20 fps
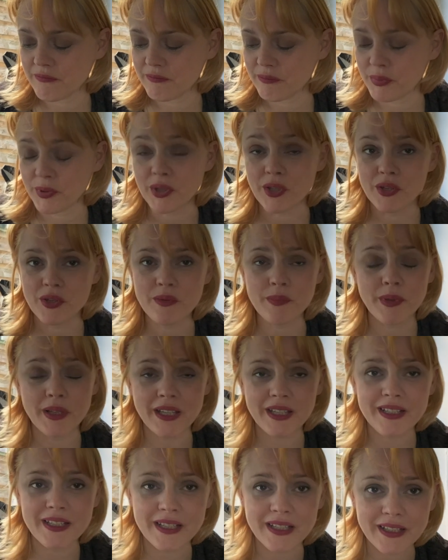But a new
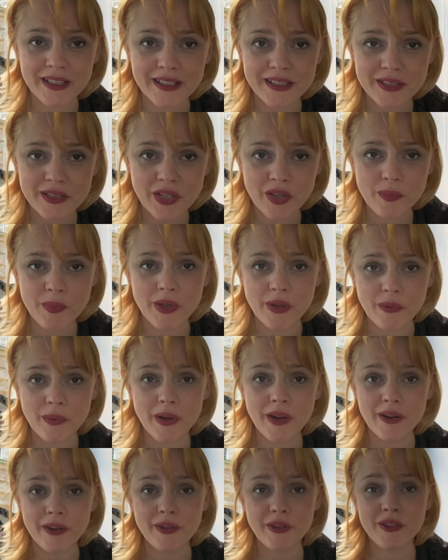beginning is coming
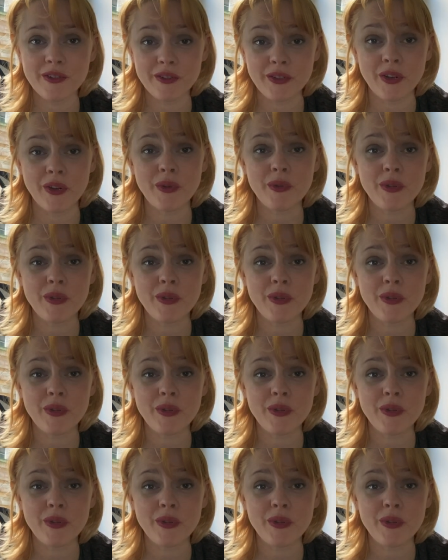where, you know,